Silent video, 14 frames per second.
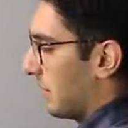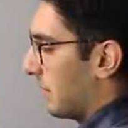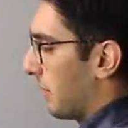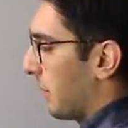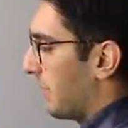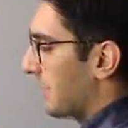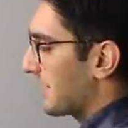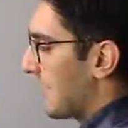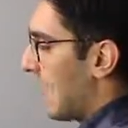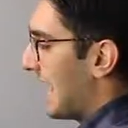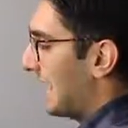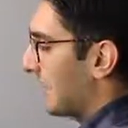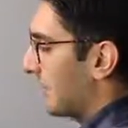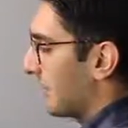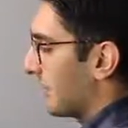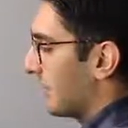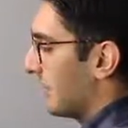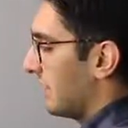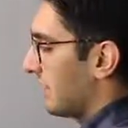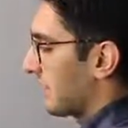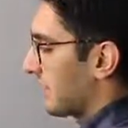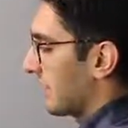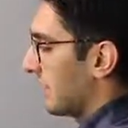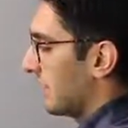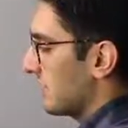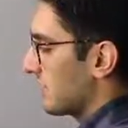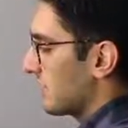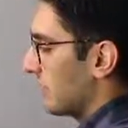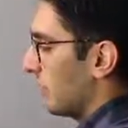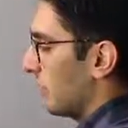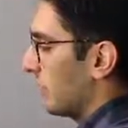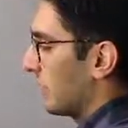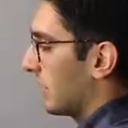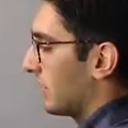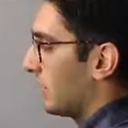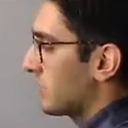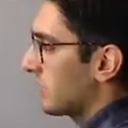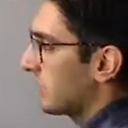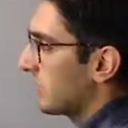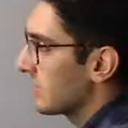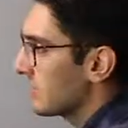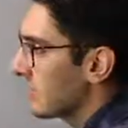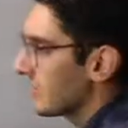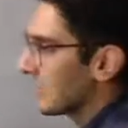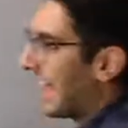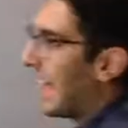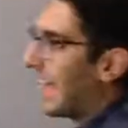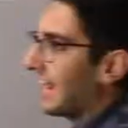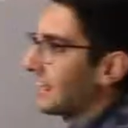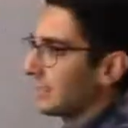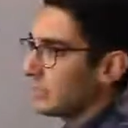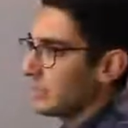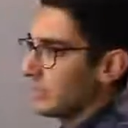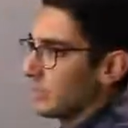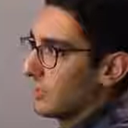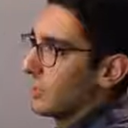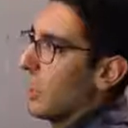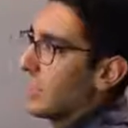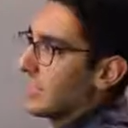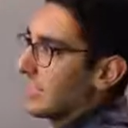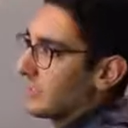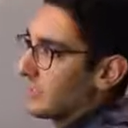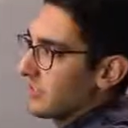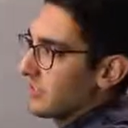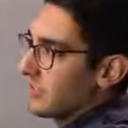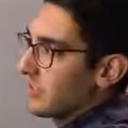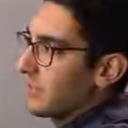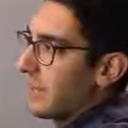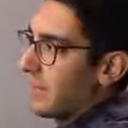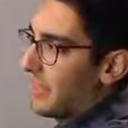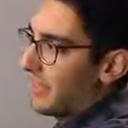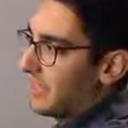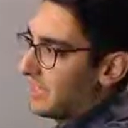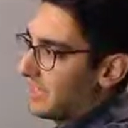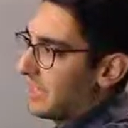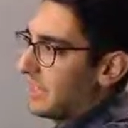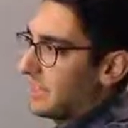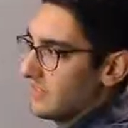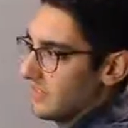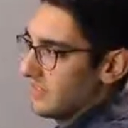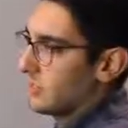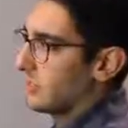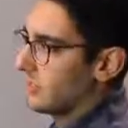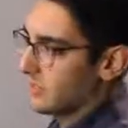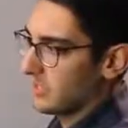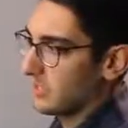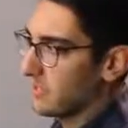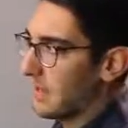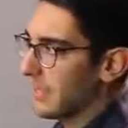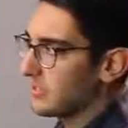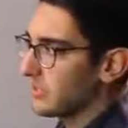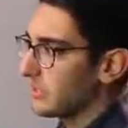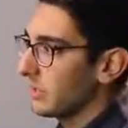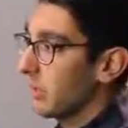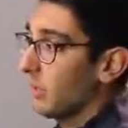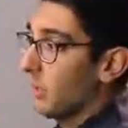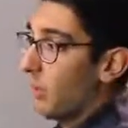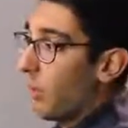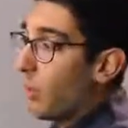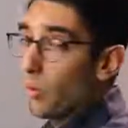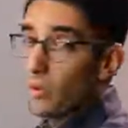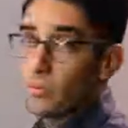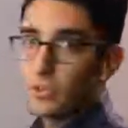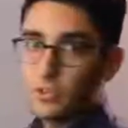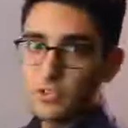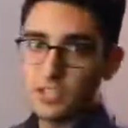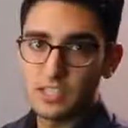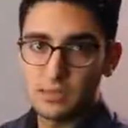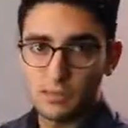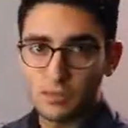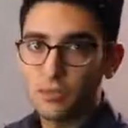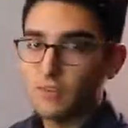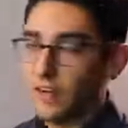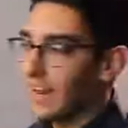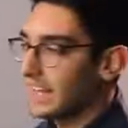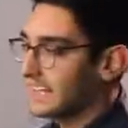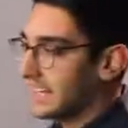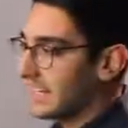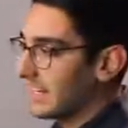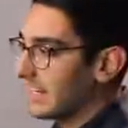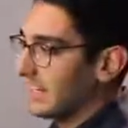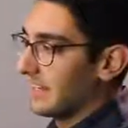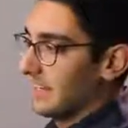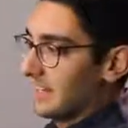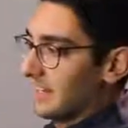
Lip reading: The point is, any of these things, we can use these to either log into a system and authenticate, such as a username and password, or we're using it to prove our identity,